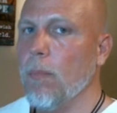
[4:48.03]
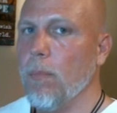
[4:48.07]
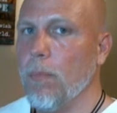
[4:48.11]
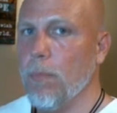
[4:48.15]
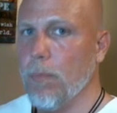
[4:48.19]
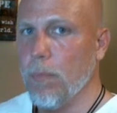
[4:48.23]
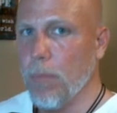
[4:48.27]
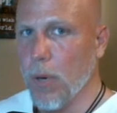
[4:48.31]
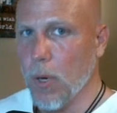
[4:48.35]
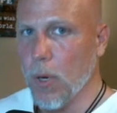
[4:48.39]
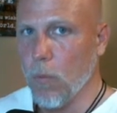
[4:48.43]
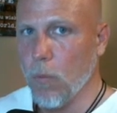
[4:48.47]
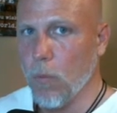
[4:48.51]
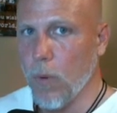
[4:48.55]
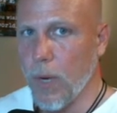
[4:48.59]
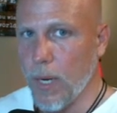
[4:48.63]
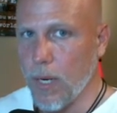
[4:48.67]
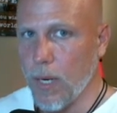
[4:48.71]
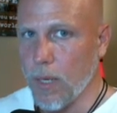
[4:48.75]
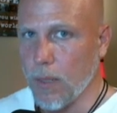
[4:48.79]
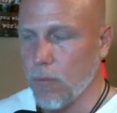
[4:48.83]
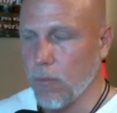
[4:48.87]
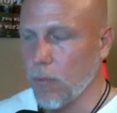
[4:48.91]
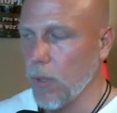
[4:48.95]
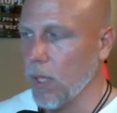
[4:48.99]
but
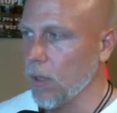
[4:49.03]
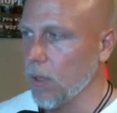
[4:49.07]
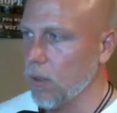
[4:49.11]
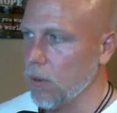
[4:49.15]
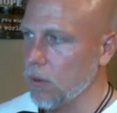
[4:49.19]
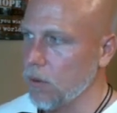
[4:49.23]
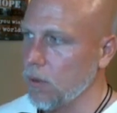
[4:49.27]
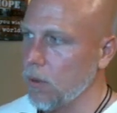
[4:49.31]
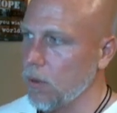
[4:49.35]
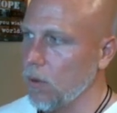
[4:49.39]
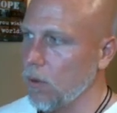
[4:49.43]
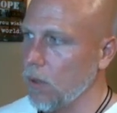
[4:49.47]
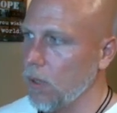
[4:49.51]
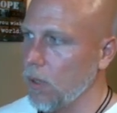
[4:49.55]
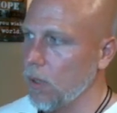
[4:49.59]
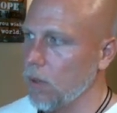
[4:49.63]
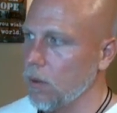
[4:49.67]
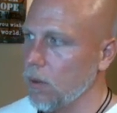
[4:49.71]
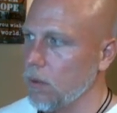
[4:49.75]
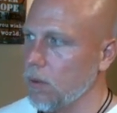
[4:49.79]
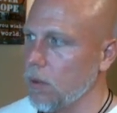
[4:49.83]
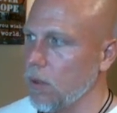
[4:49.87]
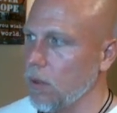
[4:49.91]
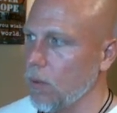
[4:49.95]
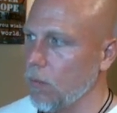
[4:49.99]
wait, because there
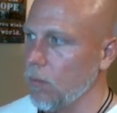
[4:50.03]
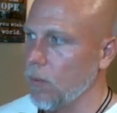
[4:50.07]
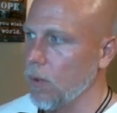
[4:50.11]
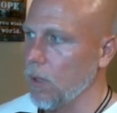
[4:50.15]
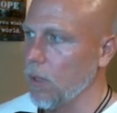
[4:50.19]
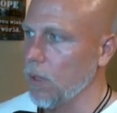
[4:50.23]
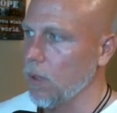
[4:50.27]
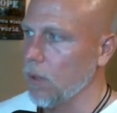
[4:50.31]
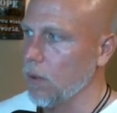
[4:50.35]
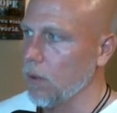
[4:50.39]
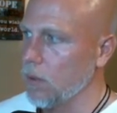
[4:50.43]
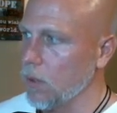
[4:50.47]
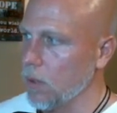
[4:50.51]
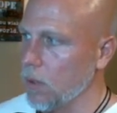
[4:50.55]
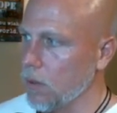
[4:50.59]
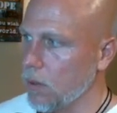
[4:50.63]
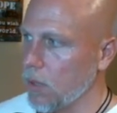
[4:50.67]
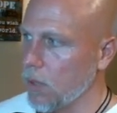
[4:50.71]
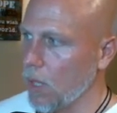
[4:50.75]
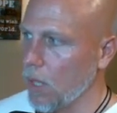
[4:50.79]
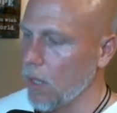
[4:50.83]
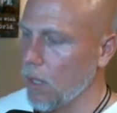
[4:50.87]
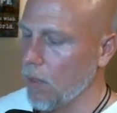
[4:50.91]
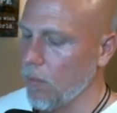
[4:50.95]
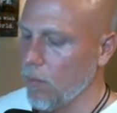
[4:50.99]
is something to
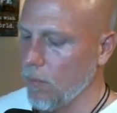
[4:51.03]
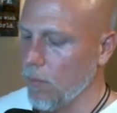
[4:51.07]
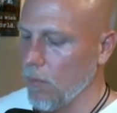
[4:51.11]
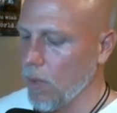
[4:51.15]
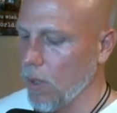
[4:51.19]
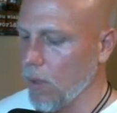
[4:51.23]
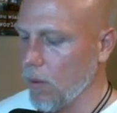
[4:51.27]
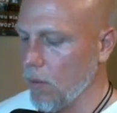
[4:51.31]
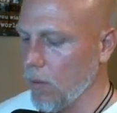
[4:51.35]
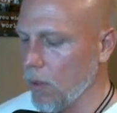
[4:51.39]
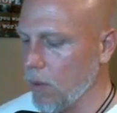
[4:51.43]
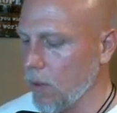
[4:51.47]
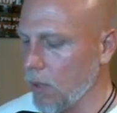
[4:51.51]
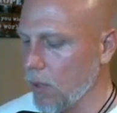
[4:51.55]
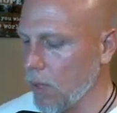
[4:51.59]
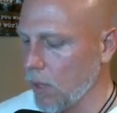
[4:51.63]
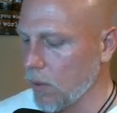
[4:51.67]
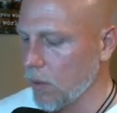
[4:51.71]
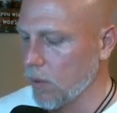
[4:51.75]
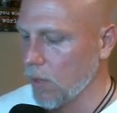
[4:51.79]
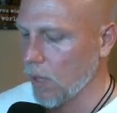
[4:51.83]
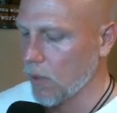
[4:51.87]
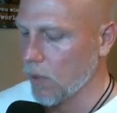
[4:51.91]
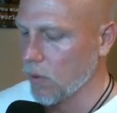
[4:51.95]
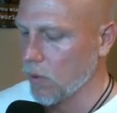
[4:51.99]
say in the
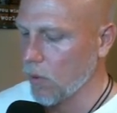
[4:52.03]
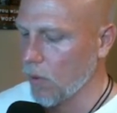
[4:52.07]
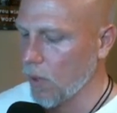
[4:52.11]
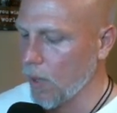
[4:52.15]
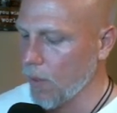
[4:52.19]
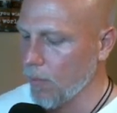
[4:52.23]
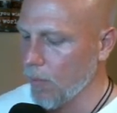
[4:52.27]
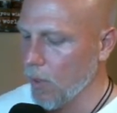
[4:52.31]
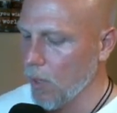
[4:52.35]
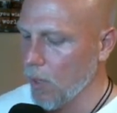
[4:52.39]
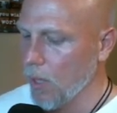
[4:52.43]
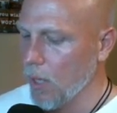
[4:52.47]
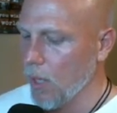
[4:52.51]
next hexagram.